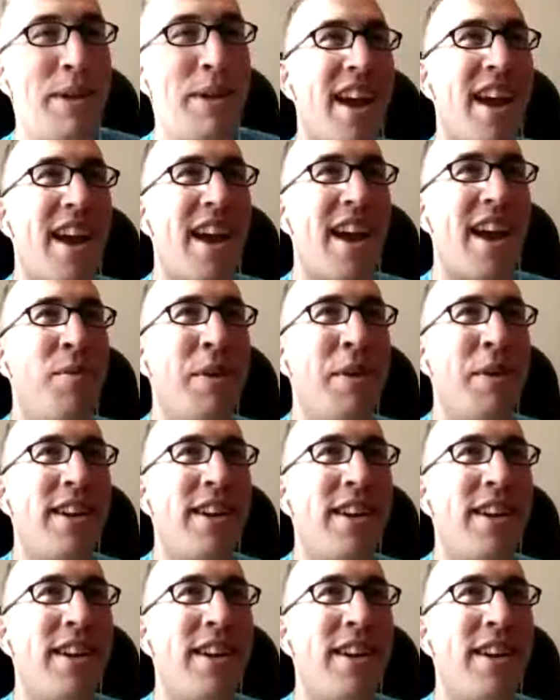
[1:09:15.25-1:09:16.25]
having been
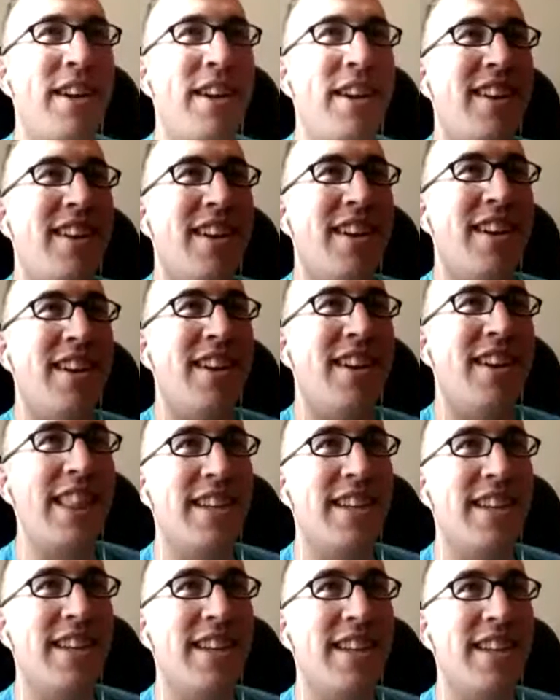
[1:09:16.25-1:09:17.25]
an atheist
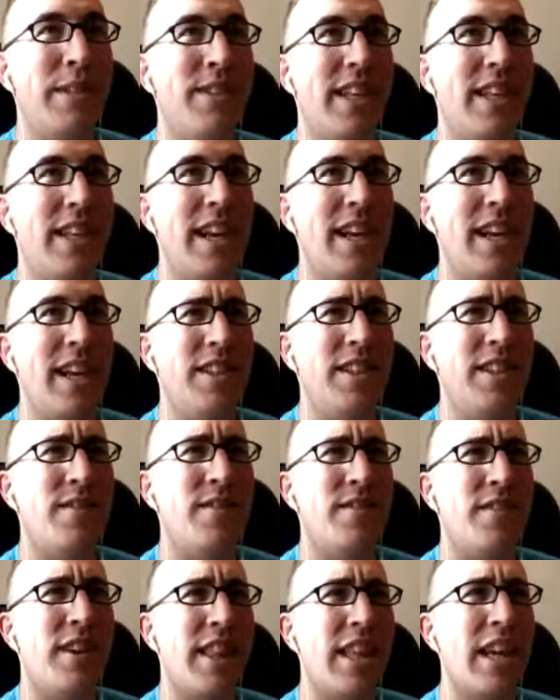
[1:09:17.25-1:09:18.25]
up until the age of, I
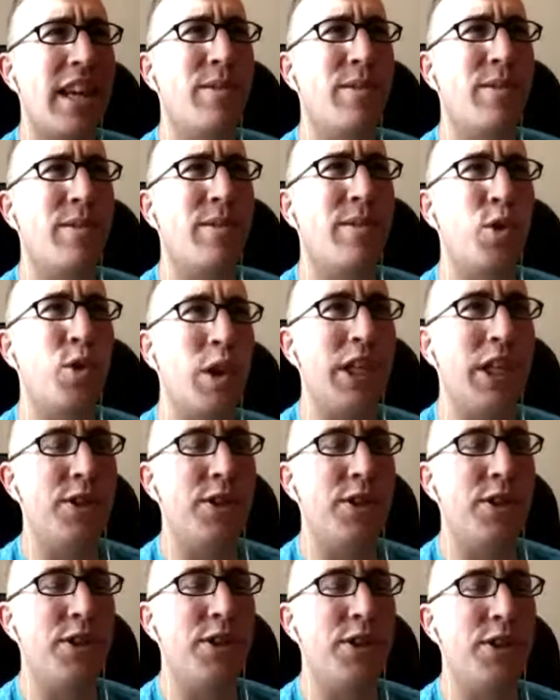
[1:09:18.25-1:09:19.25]
think I was
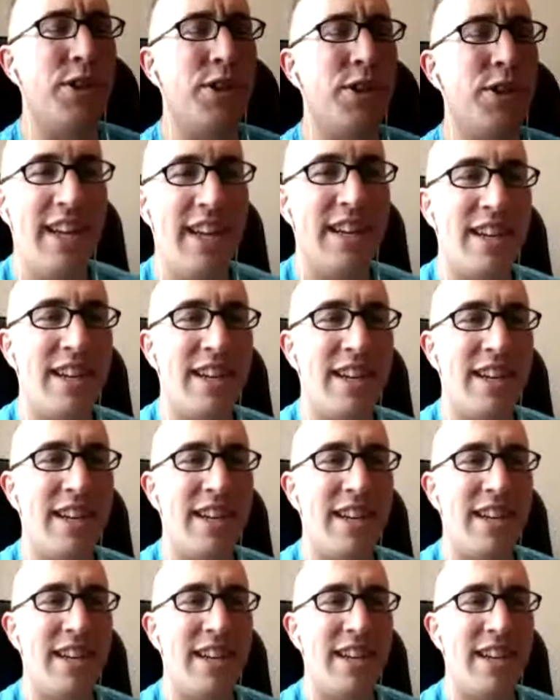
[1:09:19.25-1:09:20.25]
22, I know
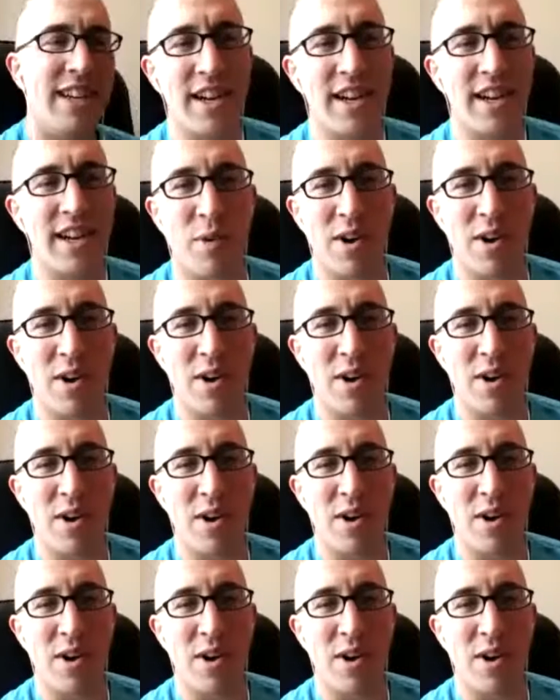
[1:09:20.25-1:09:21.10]
exactly why